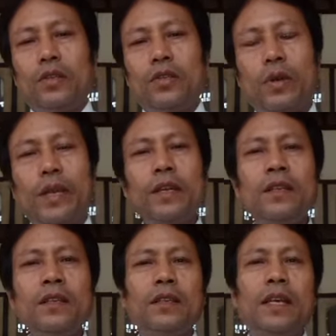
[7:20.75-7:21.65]
So
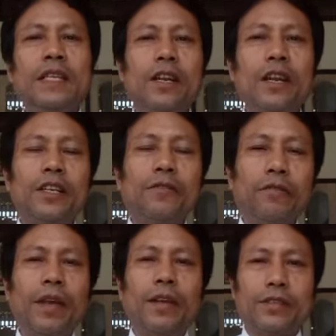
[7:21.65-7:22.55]
in interactive
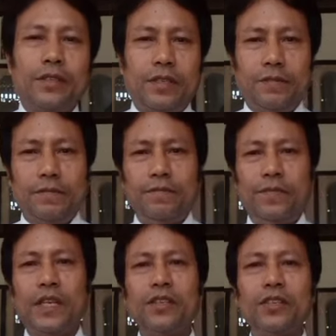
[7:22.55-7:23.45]
phase,
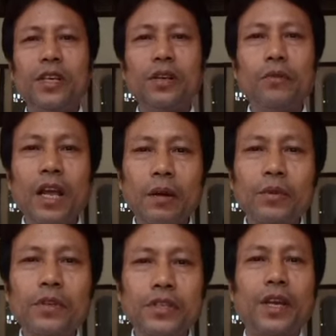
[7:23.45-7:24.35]
the teacher will have
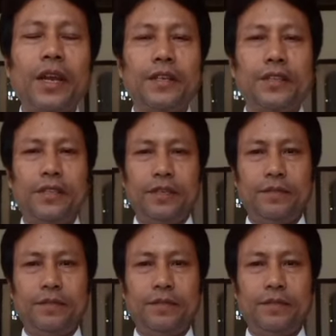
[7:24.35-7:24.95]
to decide